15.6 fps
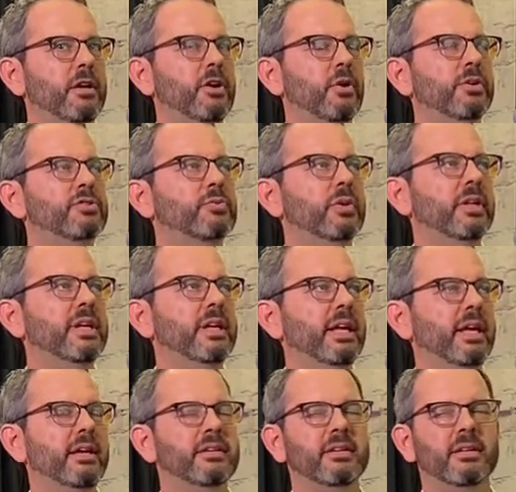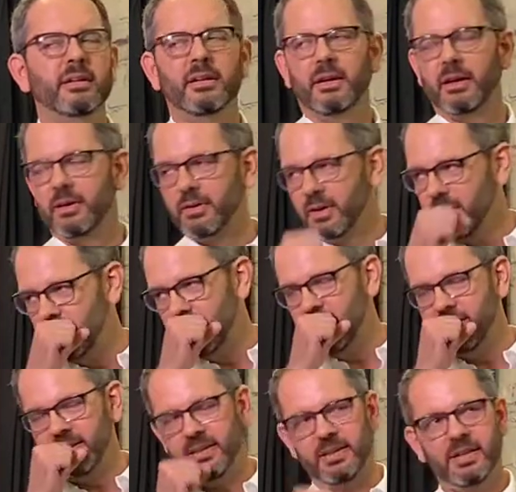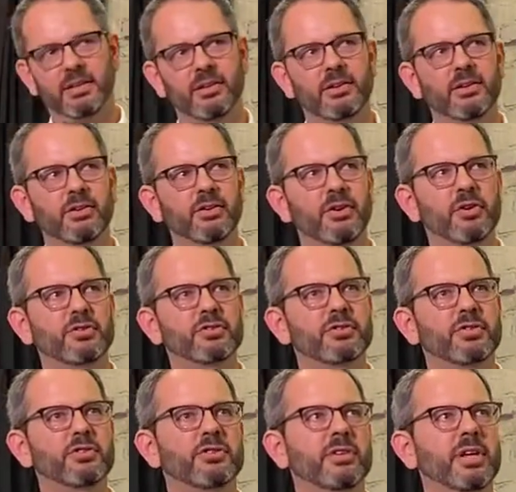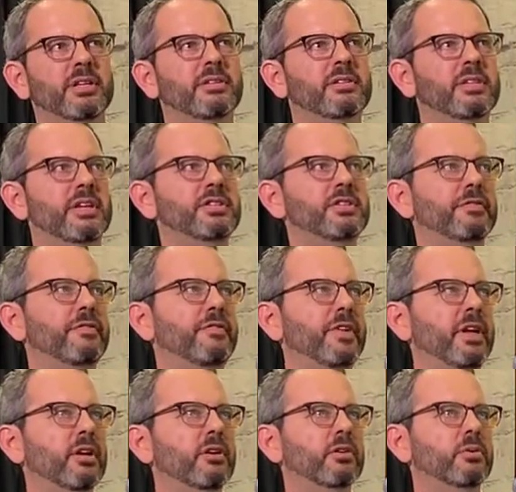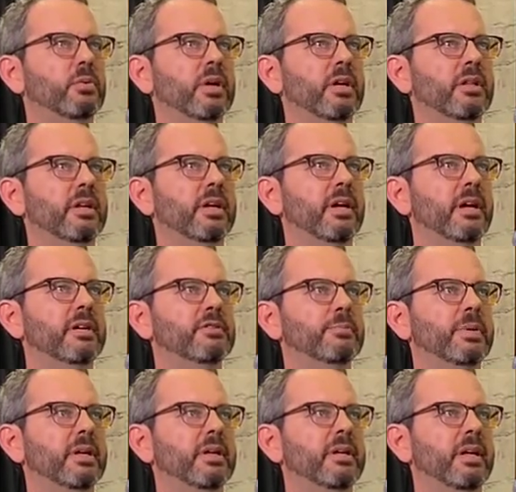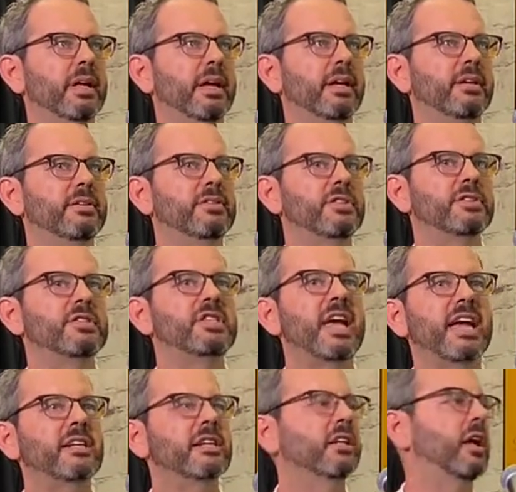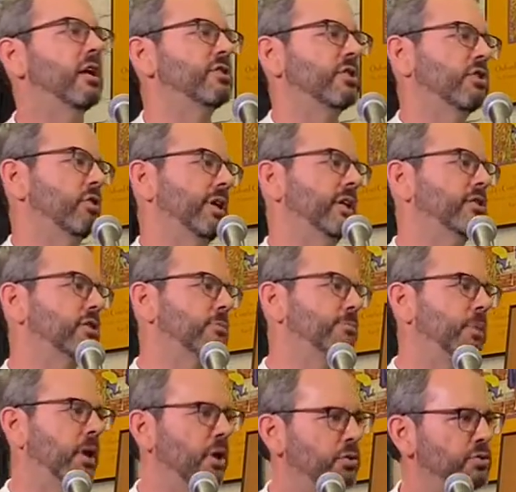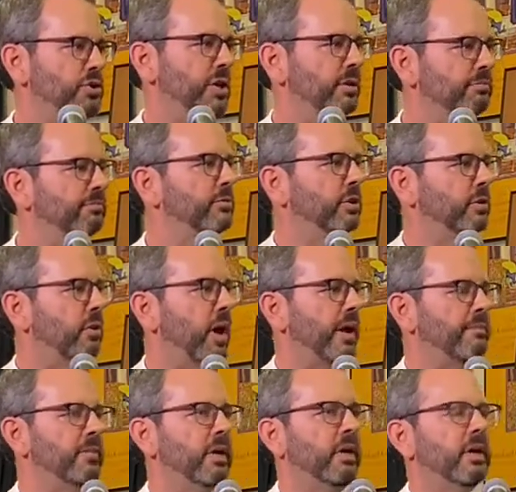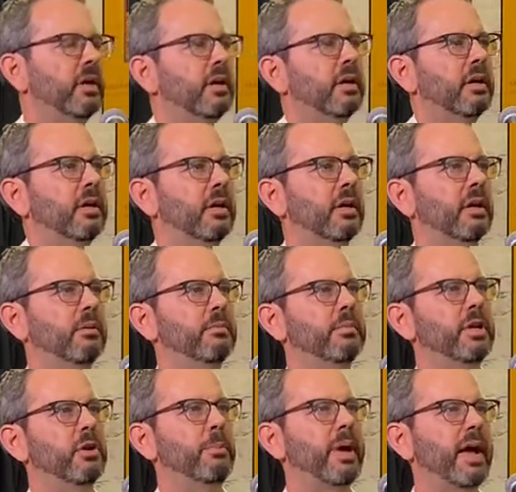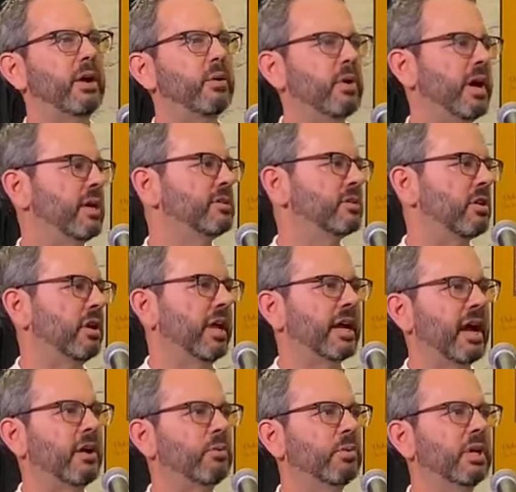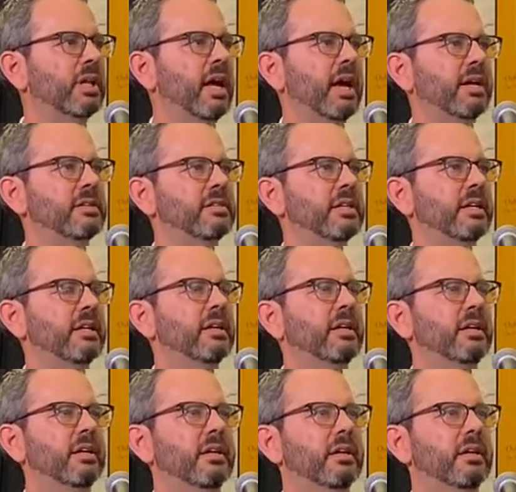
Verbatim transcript: You know, it's really neat that neurosurgery is such a field where there has been a just technological explosion, right? You know, back when I started, like I realized that